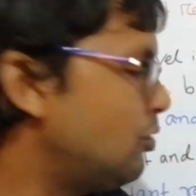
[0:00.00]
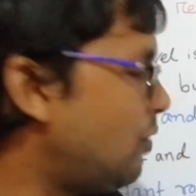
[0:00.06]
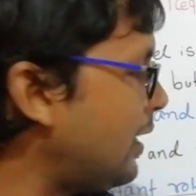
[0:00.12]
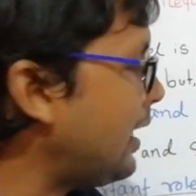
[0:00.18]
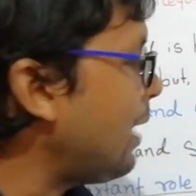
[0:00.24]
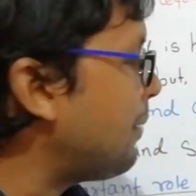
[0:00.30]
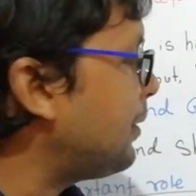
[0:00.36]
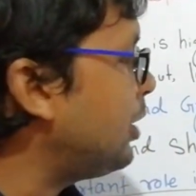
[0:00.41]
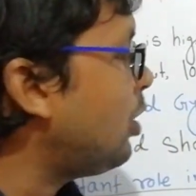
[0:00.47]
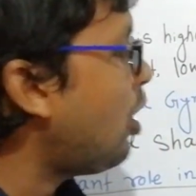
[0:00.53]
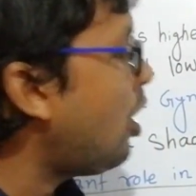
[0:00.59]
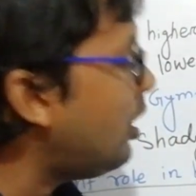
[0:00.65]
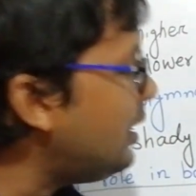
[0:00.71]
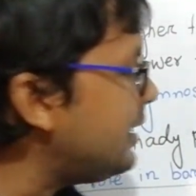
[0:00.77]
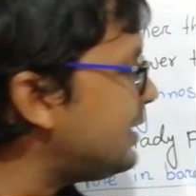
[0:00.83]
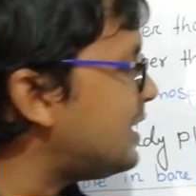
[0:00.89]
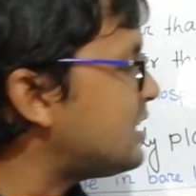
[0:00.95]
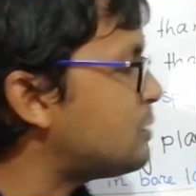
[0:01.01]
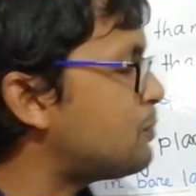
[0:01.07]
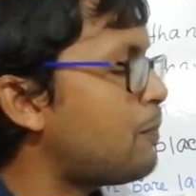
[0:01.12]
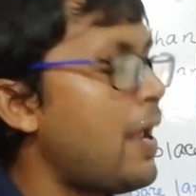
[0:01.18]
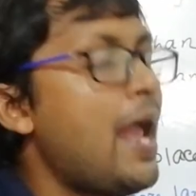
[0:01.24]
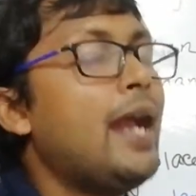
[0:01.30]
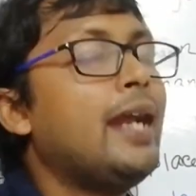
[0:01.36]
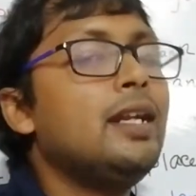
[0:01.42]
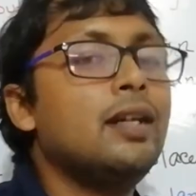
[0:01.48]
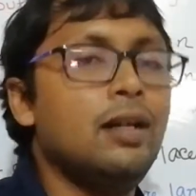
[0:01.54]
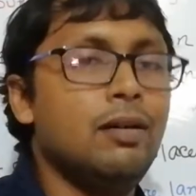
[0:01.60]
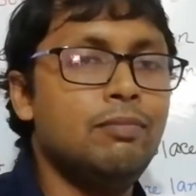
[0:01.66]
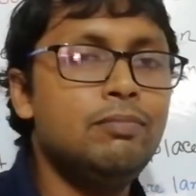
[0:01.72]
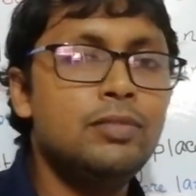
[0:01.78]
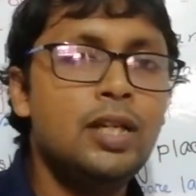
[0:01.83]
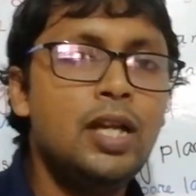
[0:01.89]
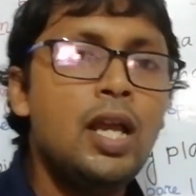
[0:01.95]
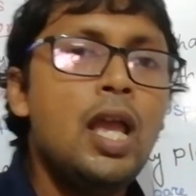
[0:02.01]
What happened? Only the sphagnum